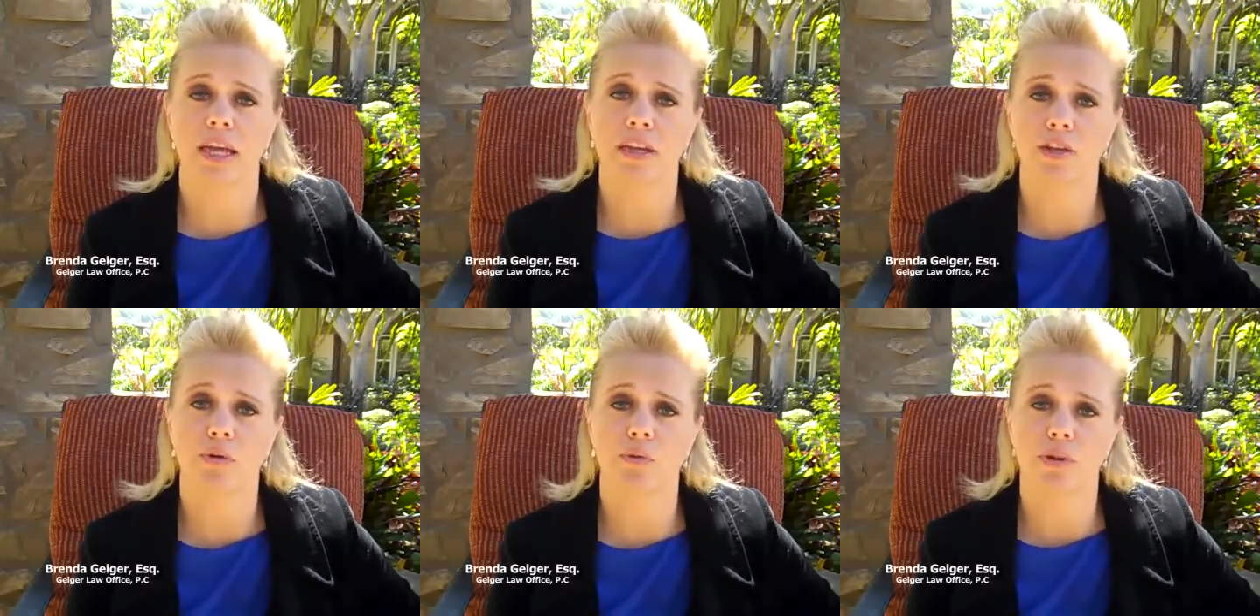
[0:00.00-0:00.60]

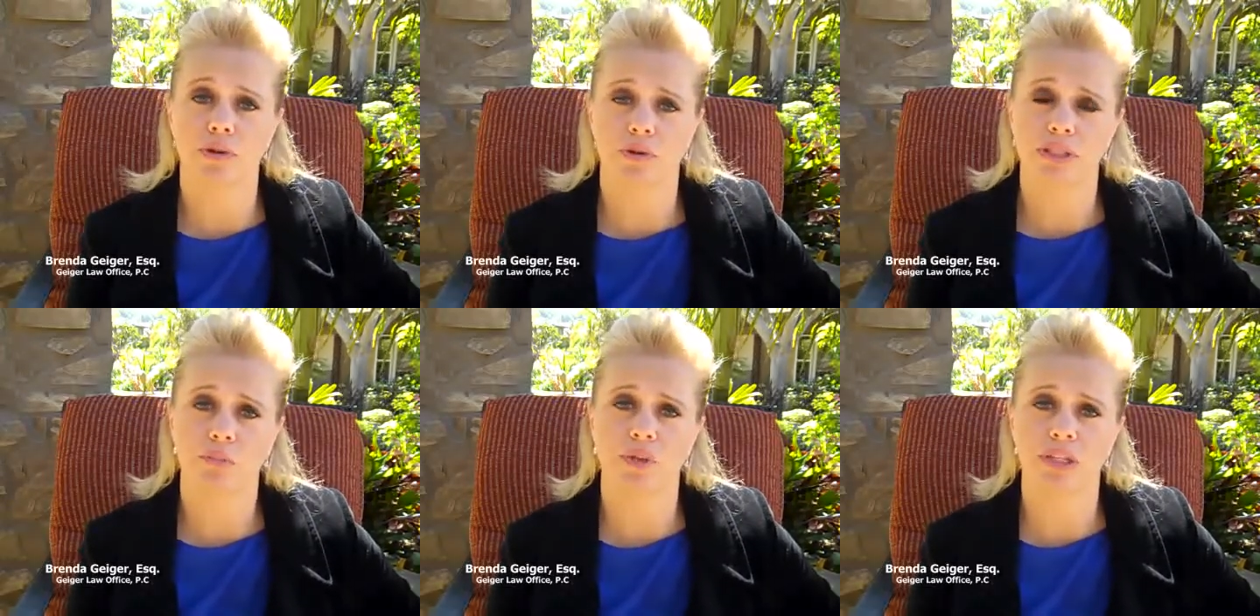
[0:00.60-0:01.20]
and you and your
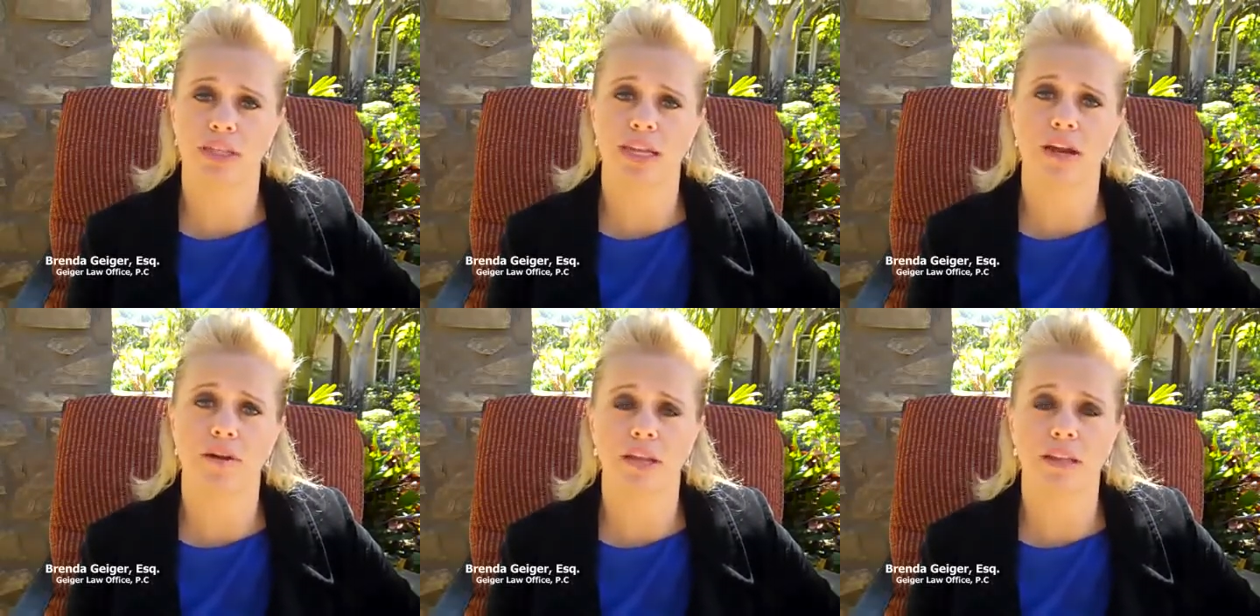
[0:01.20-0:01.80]
siblings
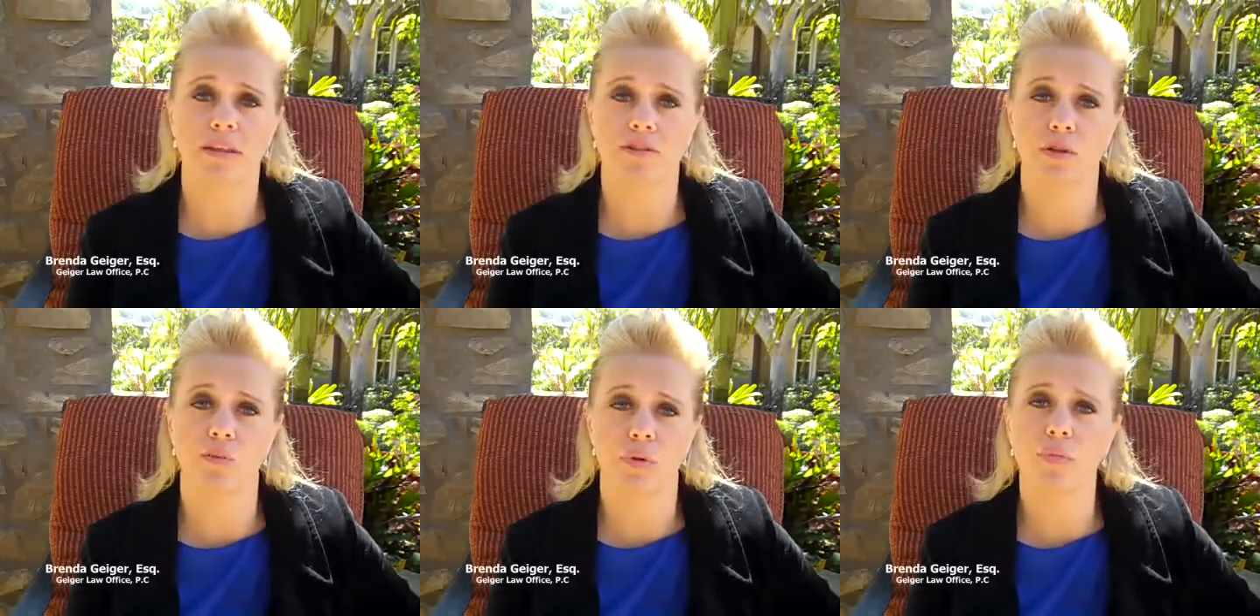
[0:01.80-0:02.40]
inherit it, there's
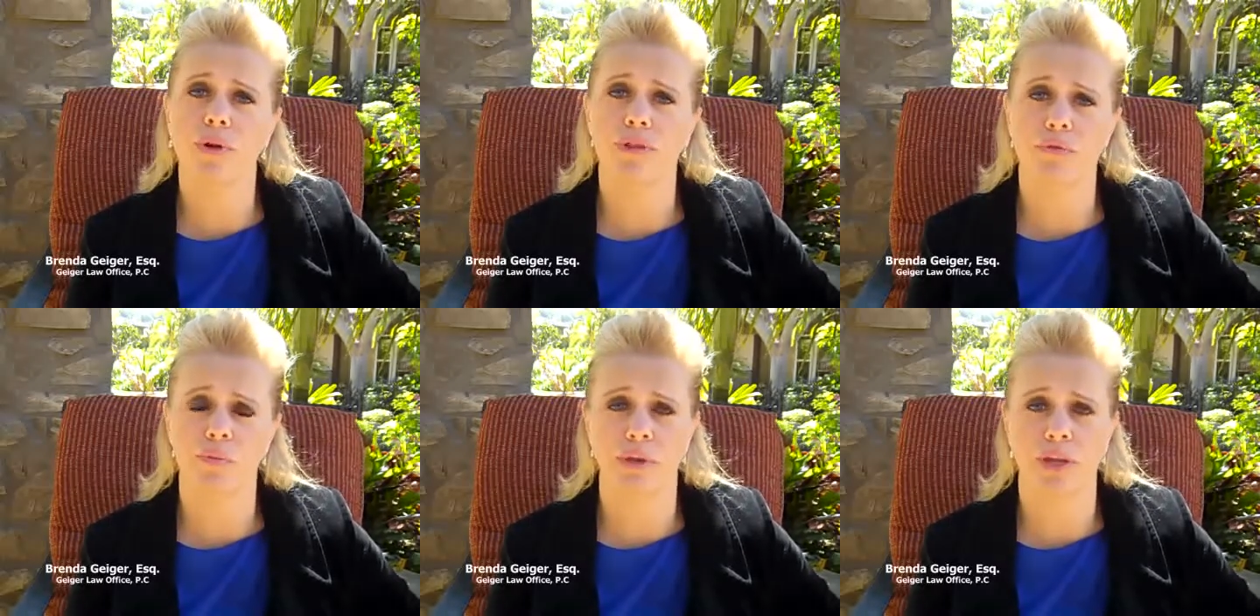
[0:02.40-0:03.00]
a
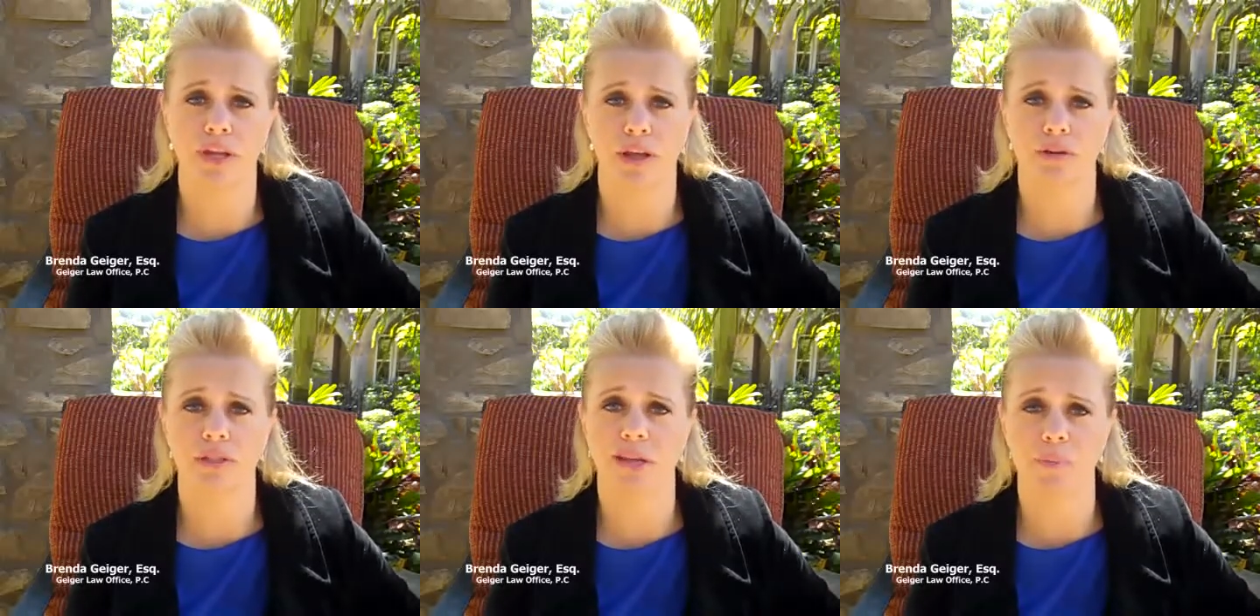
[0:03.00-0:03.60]
$1.3
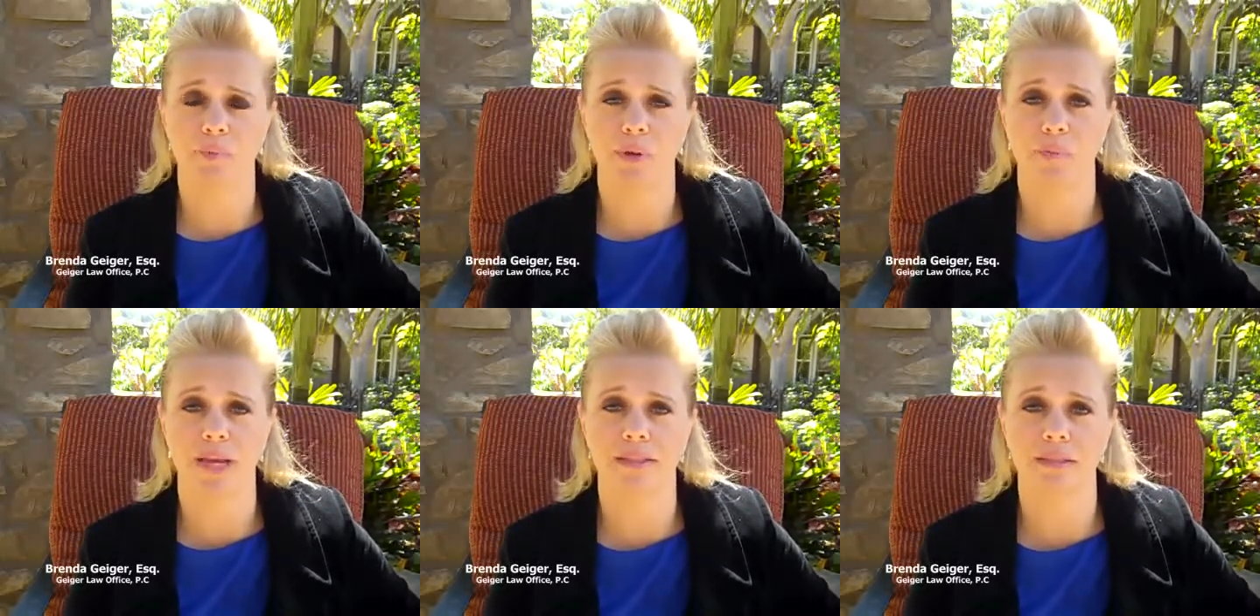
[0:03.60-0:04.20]
million step up in
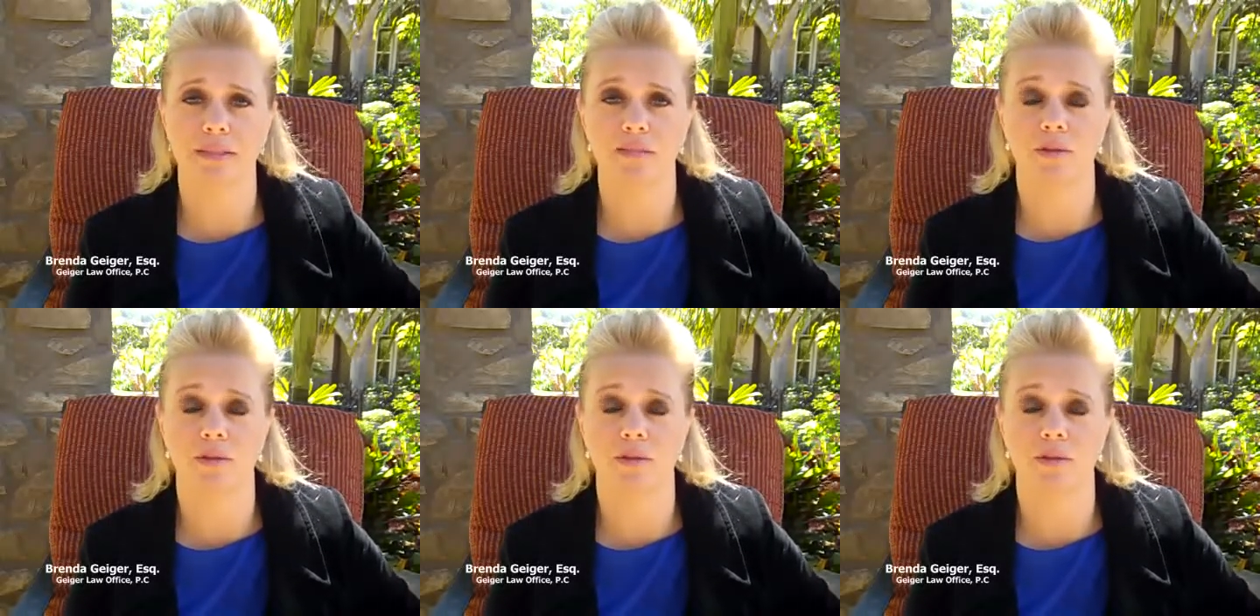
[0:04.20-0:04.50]
basis.